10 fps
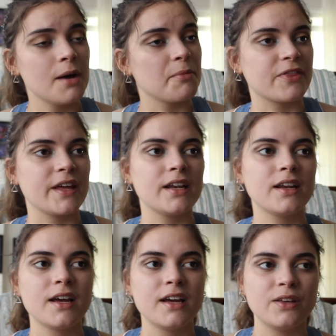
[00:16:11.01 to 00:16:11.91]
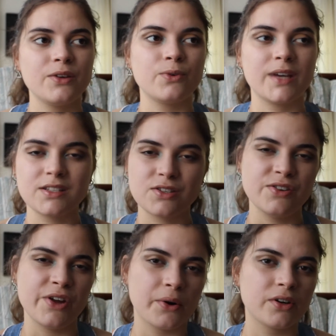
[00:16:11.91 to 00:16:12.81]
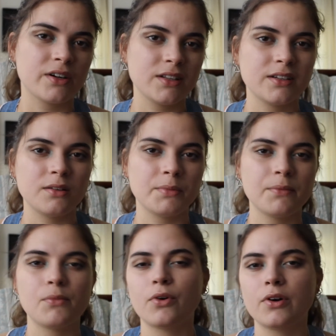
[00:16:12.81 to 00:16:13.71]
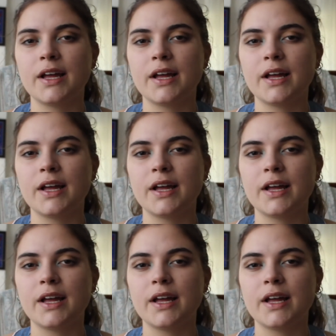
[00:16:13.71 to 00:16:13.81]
but then you get to know her a little bit more,